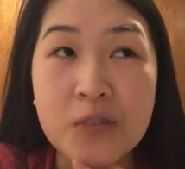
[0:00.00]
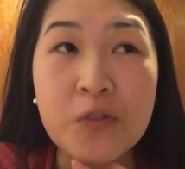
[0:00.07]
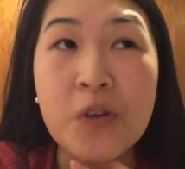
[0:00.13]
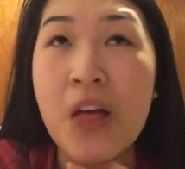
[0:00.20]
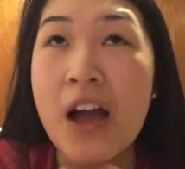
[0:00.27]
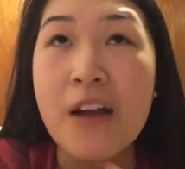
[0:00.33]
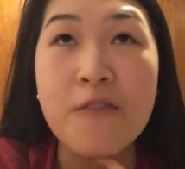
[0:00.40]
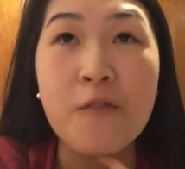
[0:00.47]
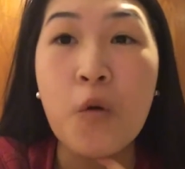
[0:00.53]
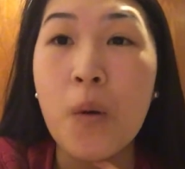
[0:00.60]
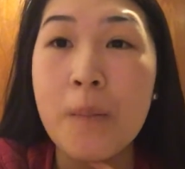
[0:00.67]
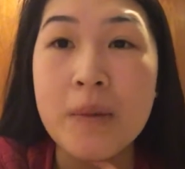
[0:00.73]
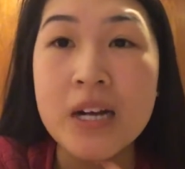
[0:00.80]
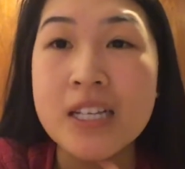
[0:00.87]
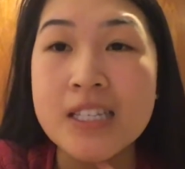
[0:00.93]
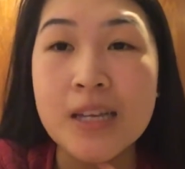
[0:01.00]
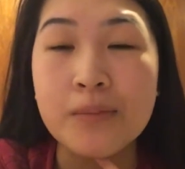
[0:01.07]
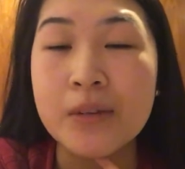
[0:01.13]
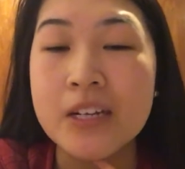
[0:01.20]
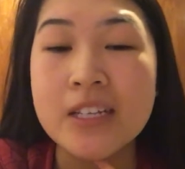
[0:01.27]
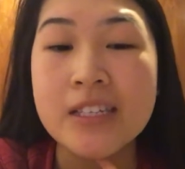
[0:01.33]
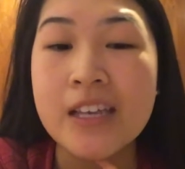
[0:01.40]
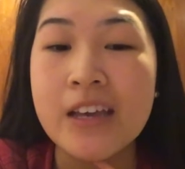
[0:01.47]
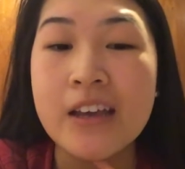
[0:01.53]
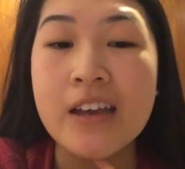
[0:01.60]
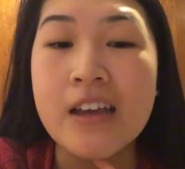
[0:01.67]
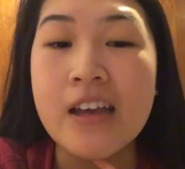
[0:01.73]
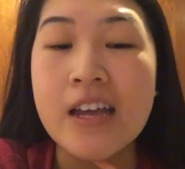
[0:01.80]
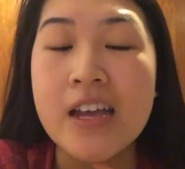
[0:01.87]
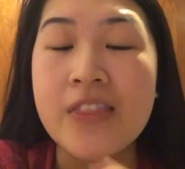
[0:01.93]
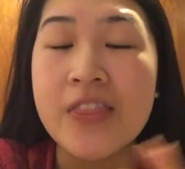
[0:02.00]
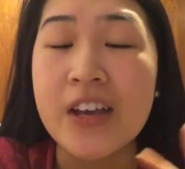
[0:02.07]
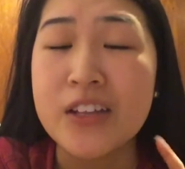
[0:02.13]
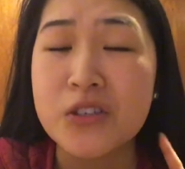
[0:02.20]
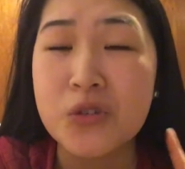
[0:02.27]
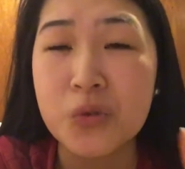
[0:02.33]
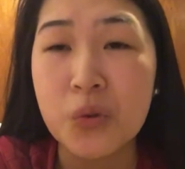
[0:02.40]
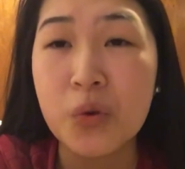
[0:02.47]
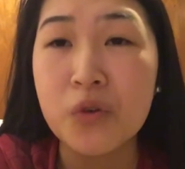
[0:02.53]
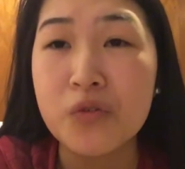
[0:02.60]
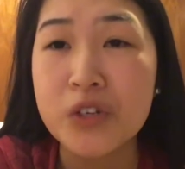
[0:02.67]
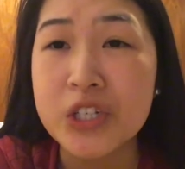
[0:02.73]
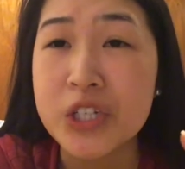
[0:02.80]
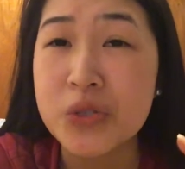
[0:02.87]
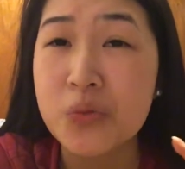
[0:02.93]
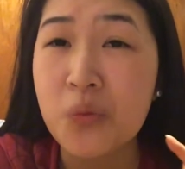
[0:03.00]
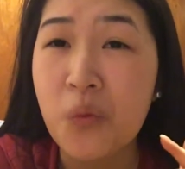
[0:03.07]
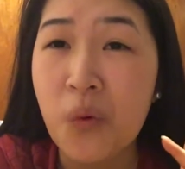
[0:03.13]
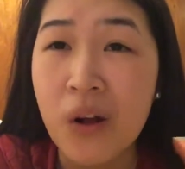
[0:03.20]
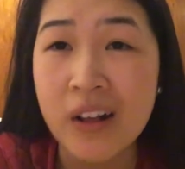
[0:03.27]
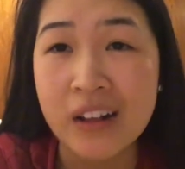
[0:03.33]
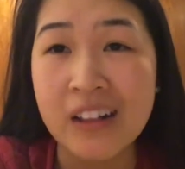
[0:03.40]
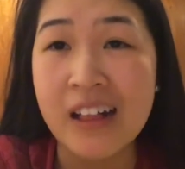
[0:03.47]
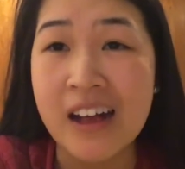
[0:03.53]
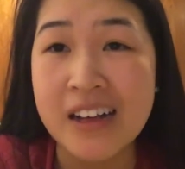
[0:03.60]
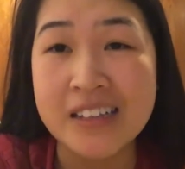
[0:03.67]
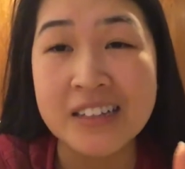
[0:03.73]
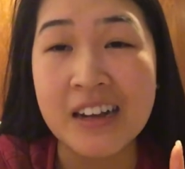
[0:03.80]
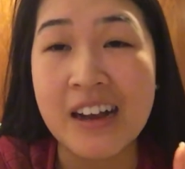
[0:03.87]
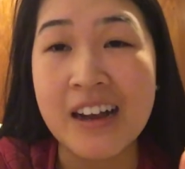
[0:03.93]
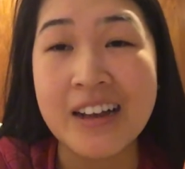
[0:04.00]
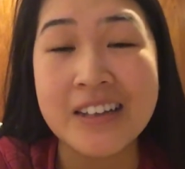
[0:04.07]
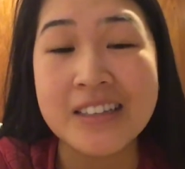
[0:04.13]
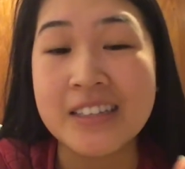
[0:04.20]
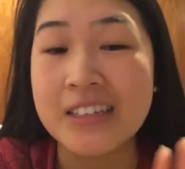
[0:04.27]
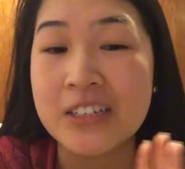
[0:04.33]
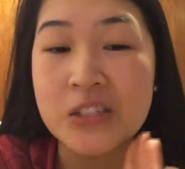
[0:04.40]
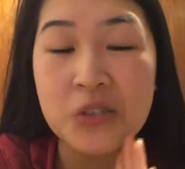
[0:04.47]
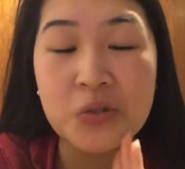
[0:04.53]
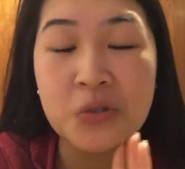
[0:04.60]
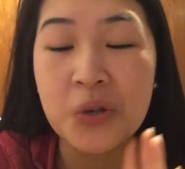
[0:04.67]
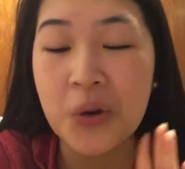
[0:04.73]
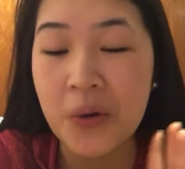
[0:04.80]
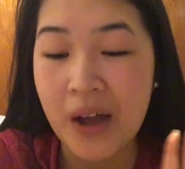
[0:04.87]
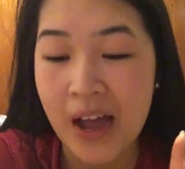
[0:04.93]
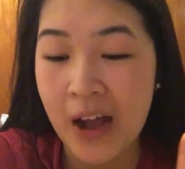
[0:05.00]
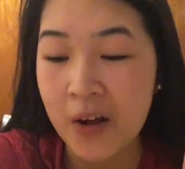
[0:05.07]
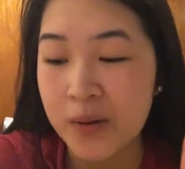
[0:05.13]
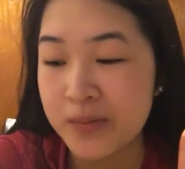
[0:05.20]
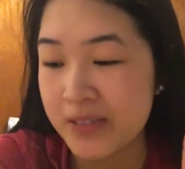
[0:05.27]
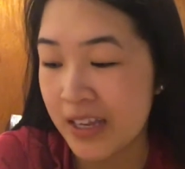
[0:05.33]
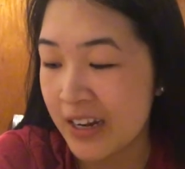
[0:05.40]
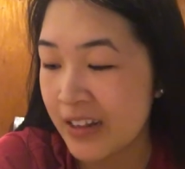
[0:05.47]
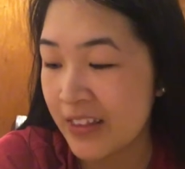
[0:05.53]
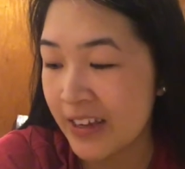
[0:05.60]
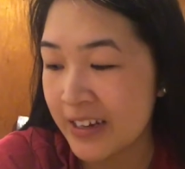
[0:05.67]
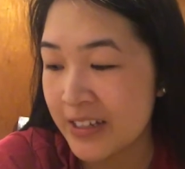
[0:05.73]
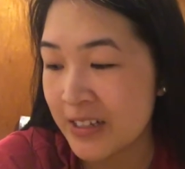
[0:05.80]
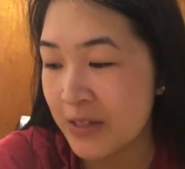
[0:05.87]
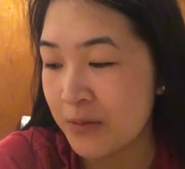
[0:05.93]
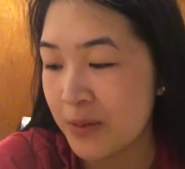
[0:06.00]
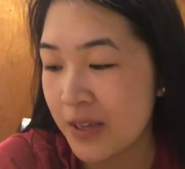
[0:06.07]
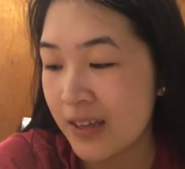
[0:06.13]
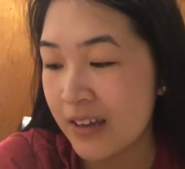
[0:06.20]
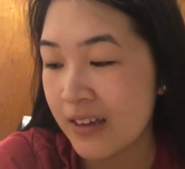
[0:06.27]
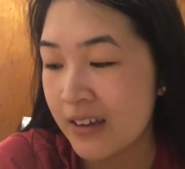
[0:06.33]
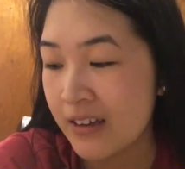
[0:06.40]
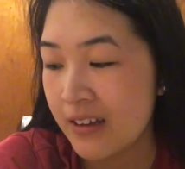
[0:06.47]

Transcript: For that 4 months, I'm gonna stay in that school for just one class, guys. Like, do you know how upsetting that is to me?